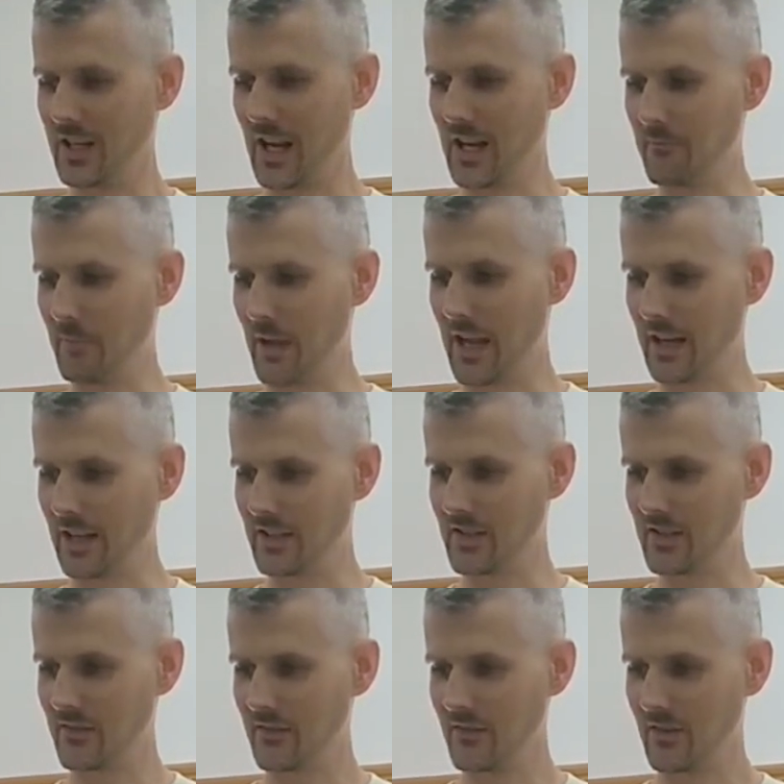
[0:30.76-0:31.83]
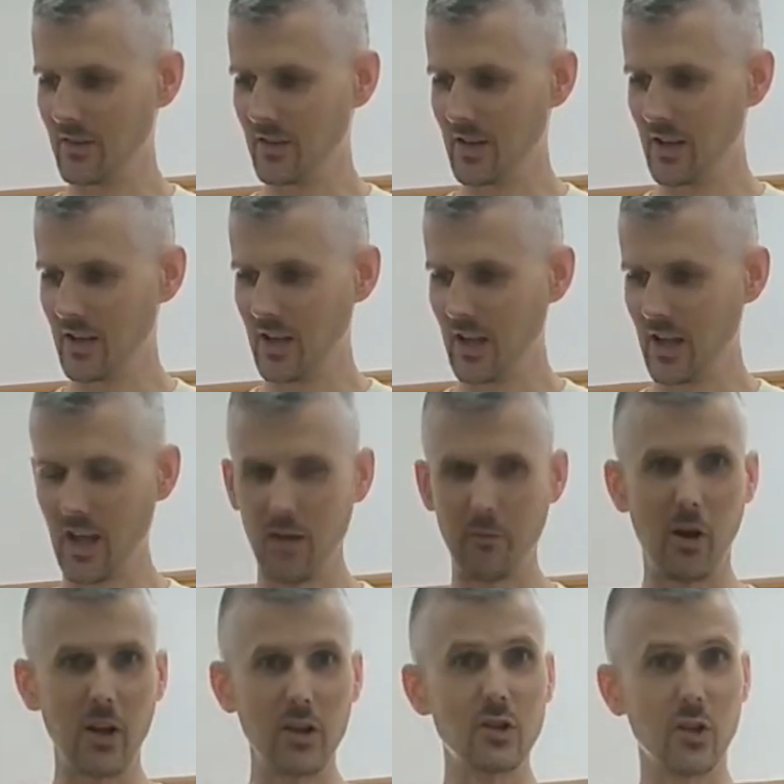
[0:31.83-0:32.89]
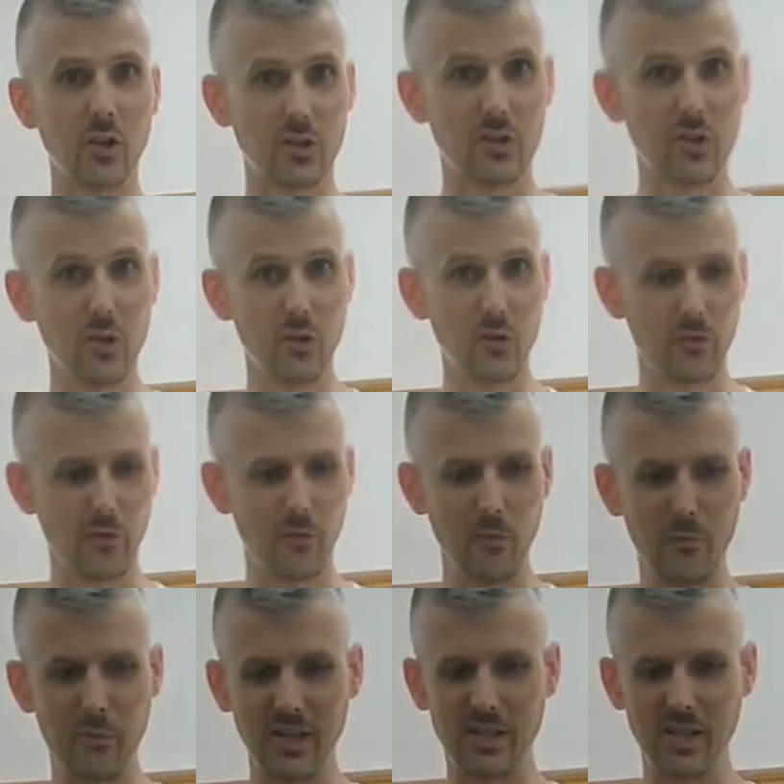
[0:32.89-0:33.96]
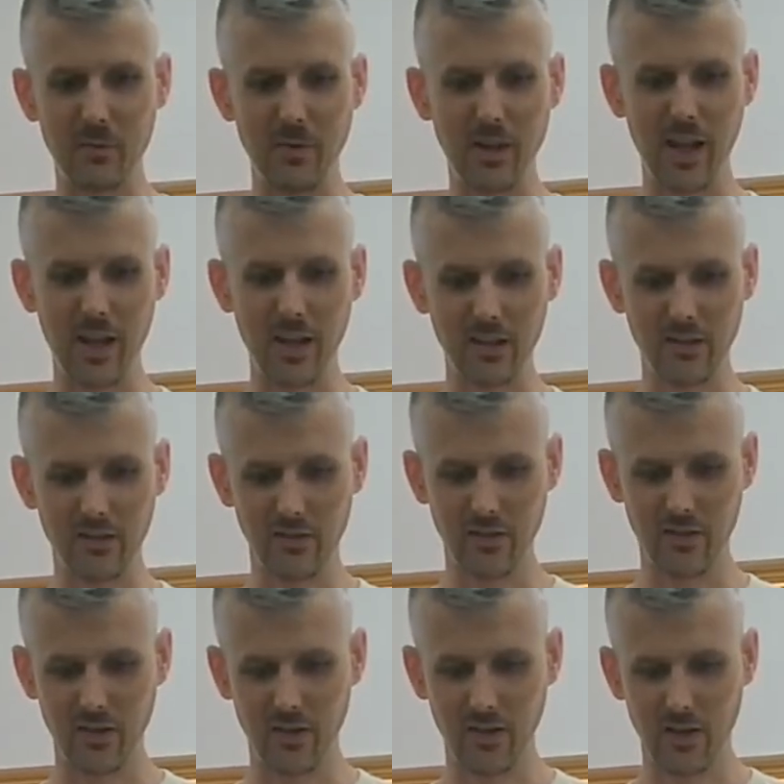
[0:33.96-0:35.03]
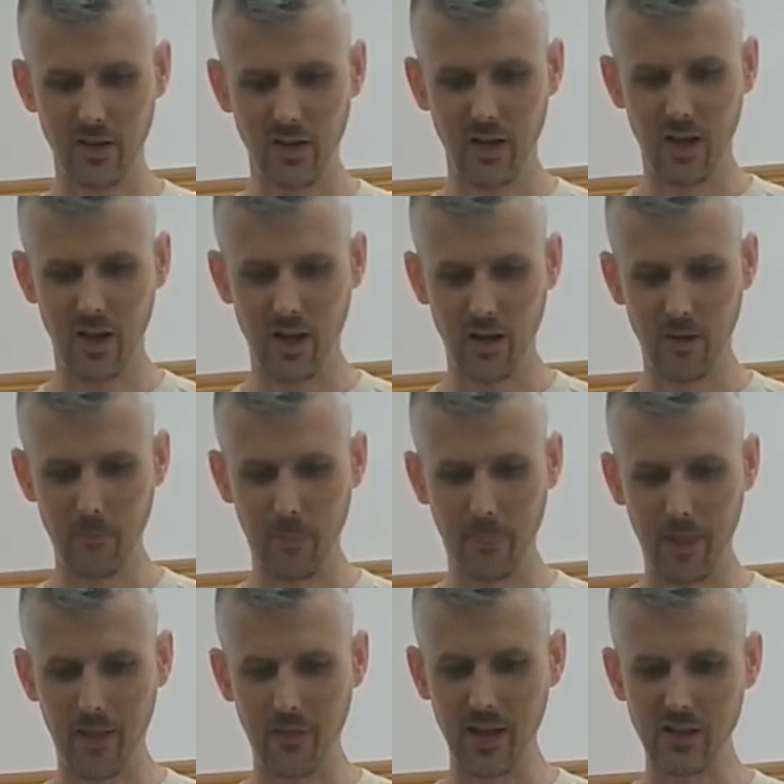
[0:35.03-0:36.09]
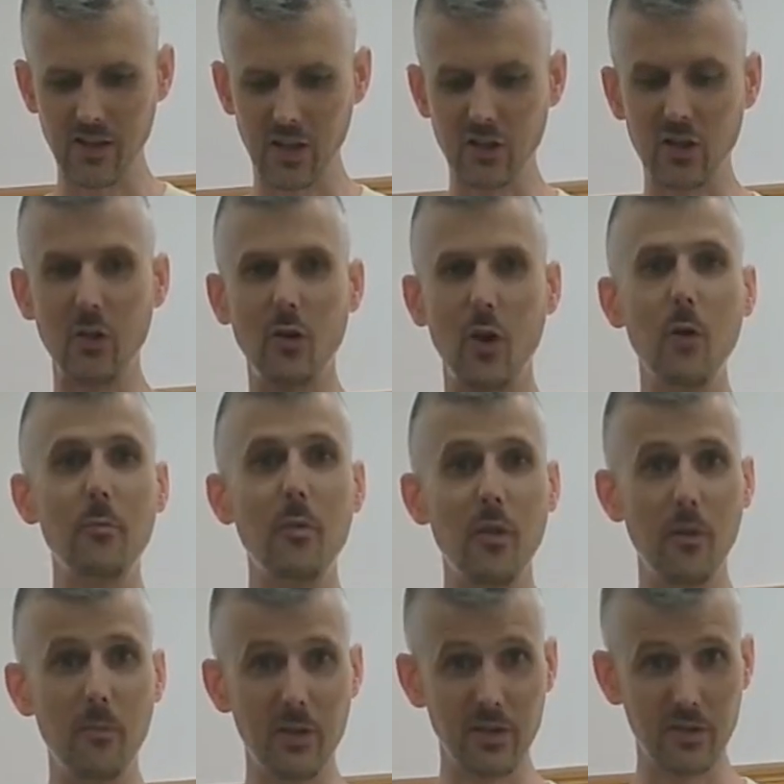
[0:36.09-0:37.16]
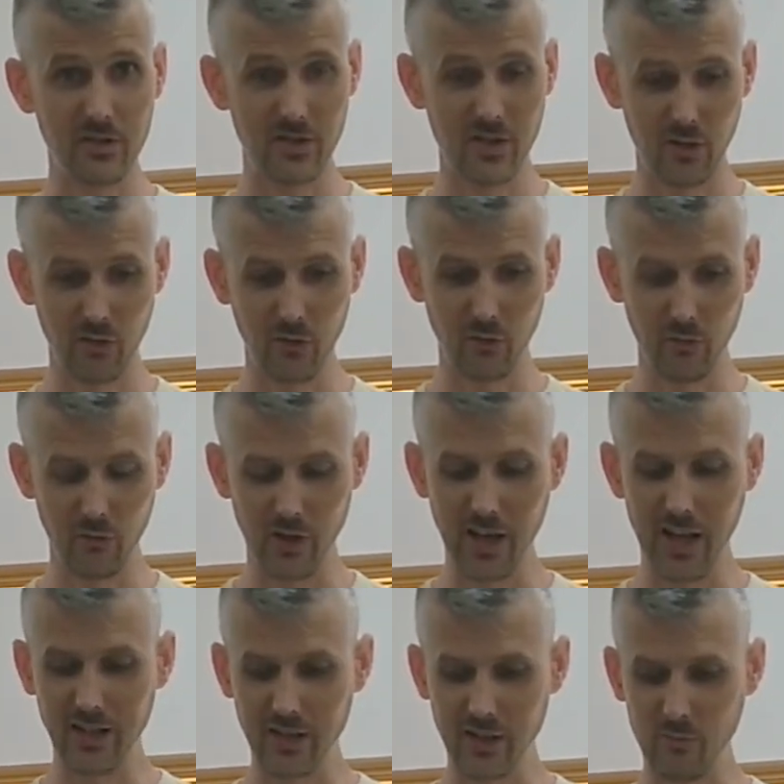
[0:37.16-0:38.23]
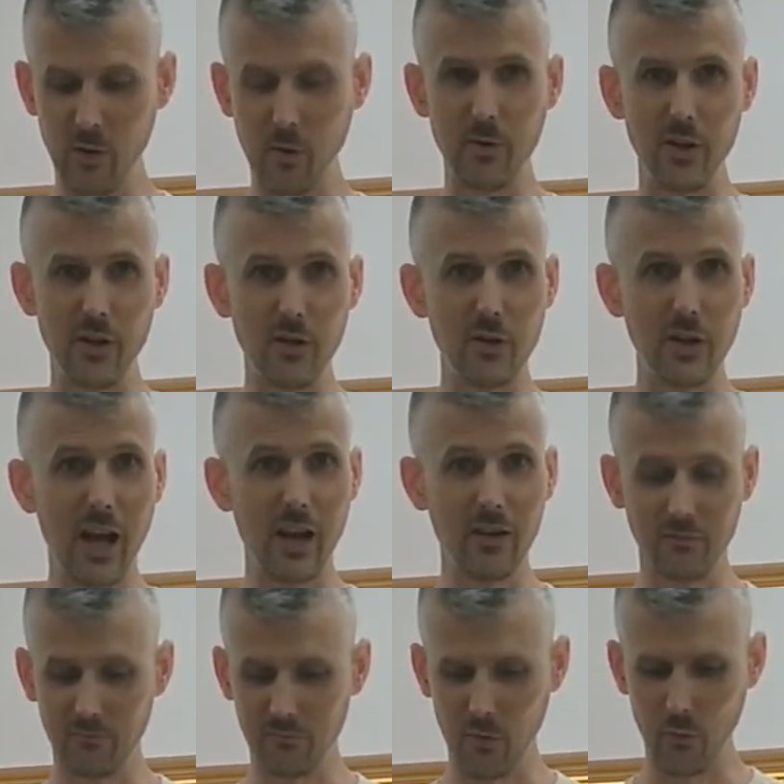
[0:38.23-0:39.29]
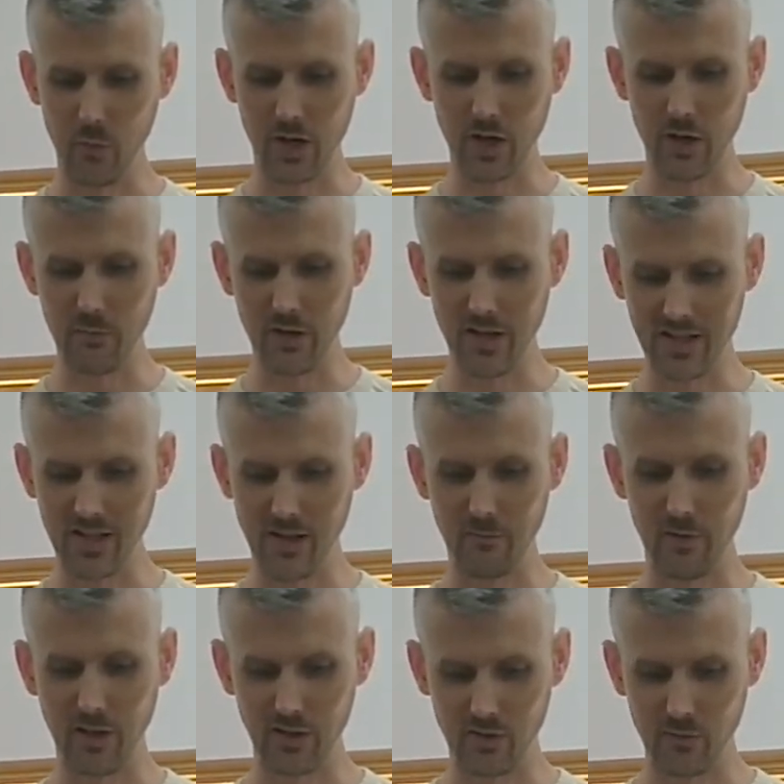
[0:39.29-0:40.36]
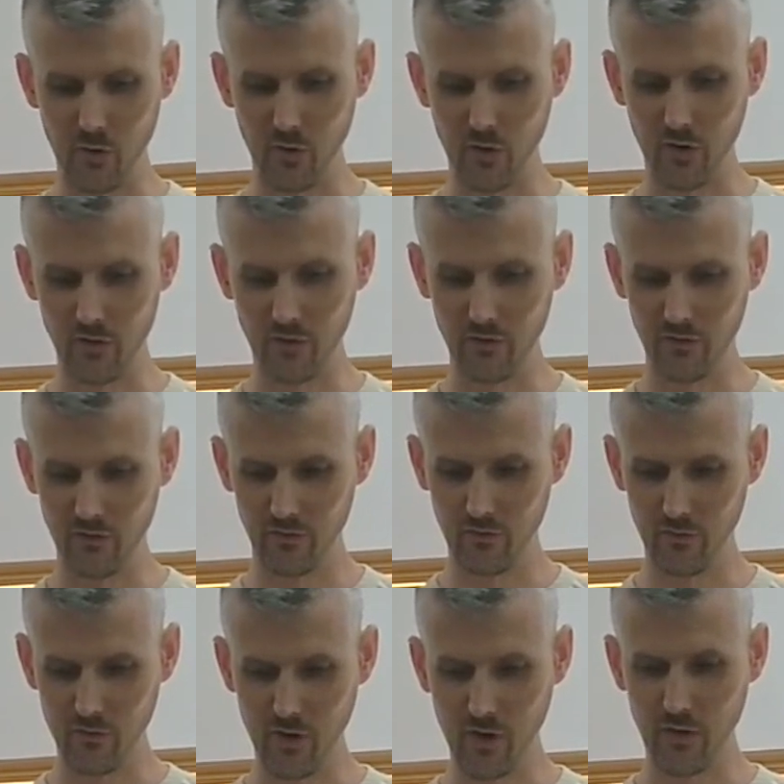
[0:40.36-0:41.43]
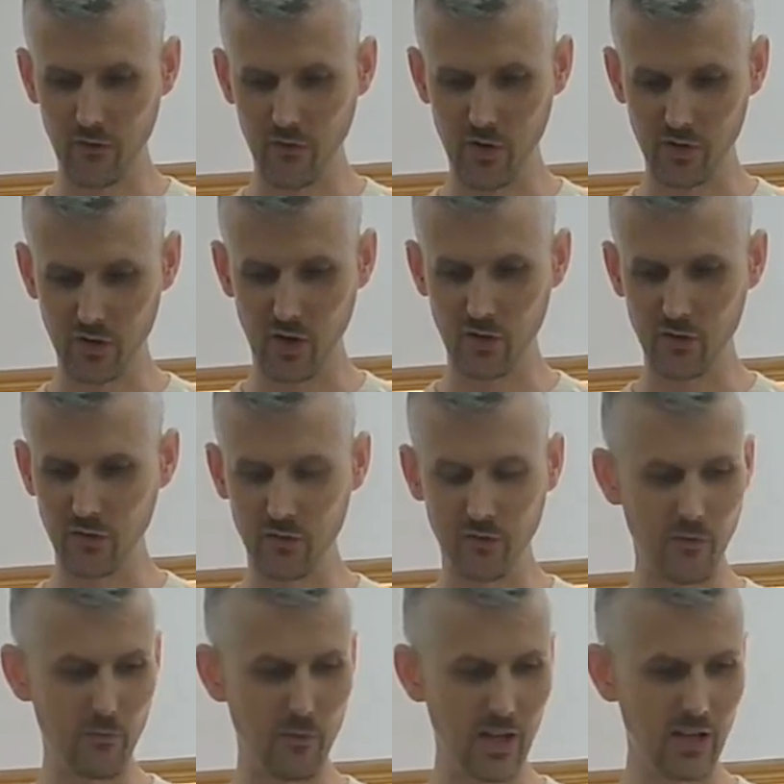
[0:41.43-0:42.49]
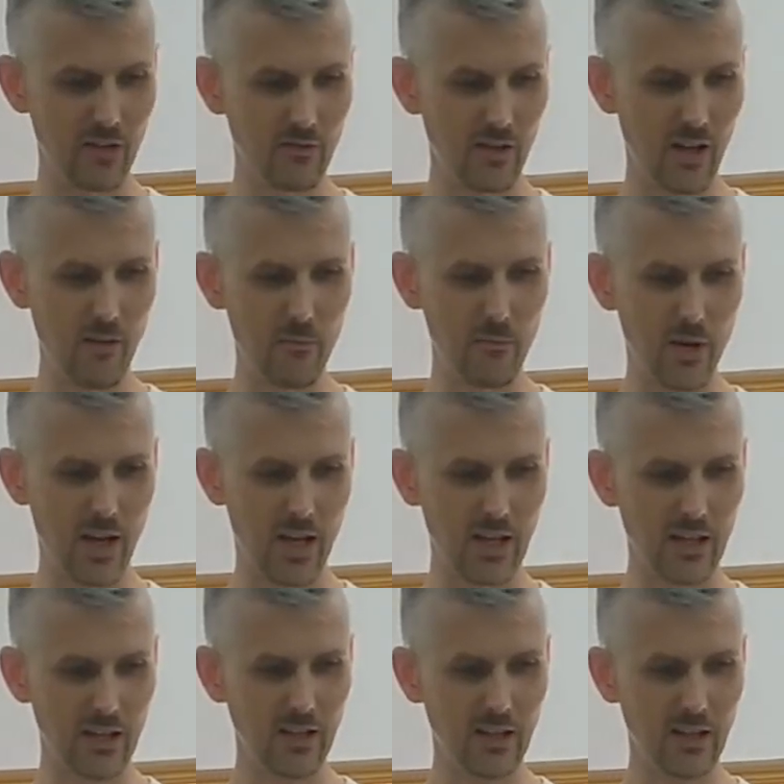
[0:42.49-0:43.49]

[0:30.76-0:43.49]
10 bags, but I took 2 from PCBA, and they said don't open them until the latest moment that you can. But we're going to be assembling tomorrow the first 100 from the NP,